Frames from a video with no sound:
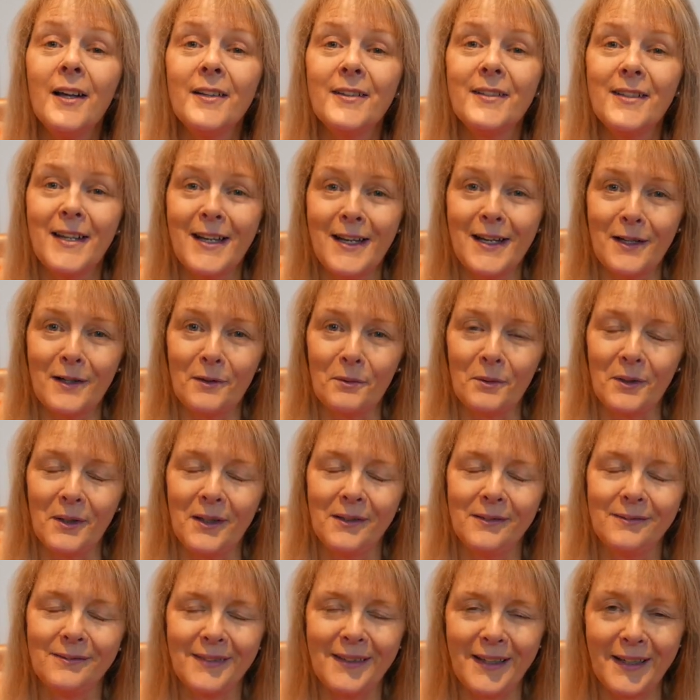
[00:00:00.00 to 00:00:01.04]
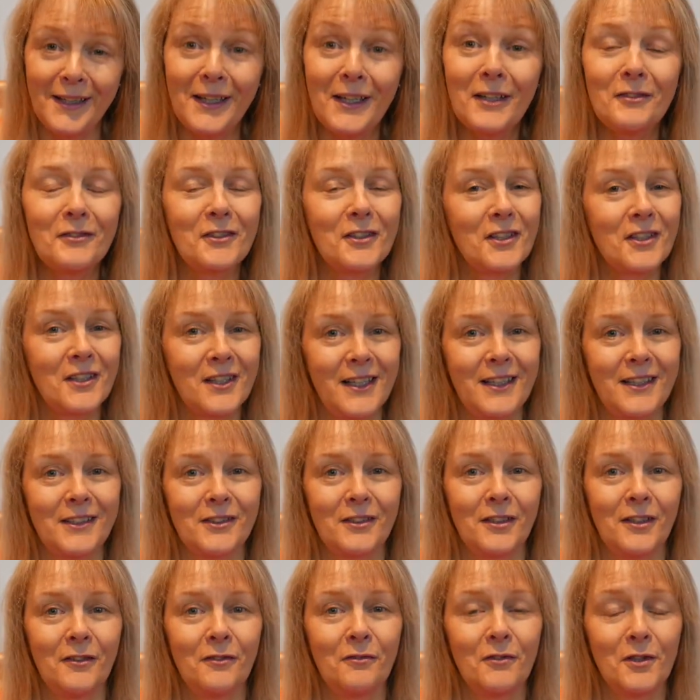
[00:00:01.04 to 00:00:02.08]
Now, I have to
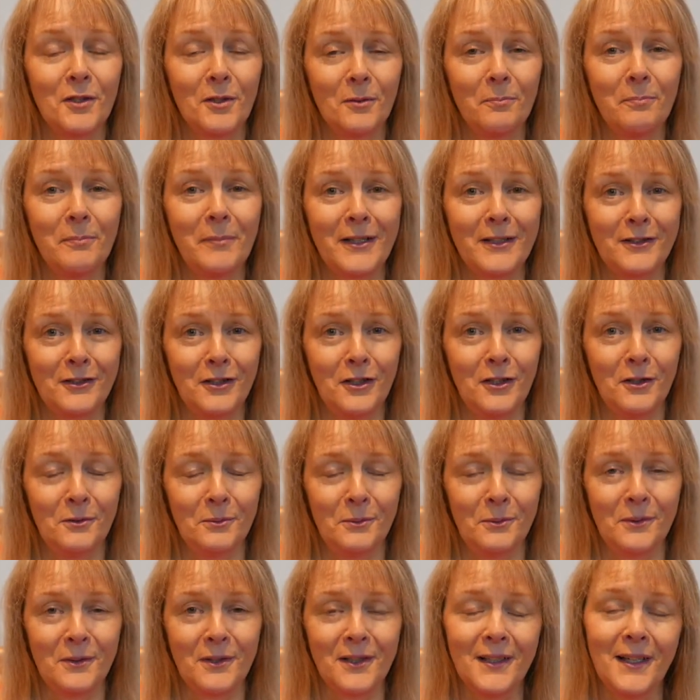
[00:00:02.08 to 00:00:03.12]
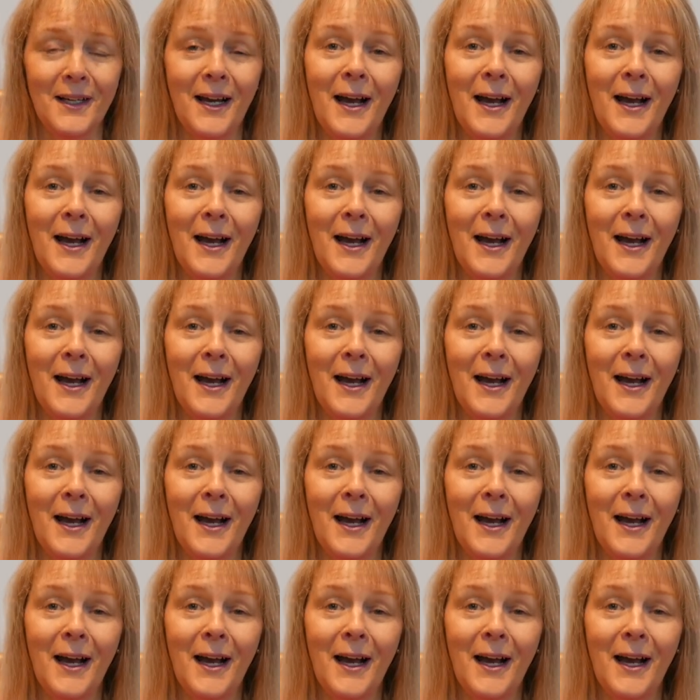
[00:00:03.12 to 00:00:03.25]
start off with some bad news.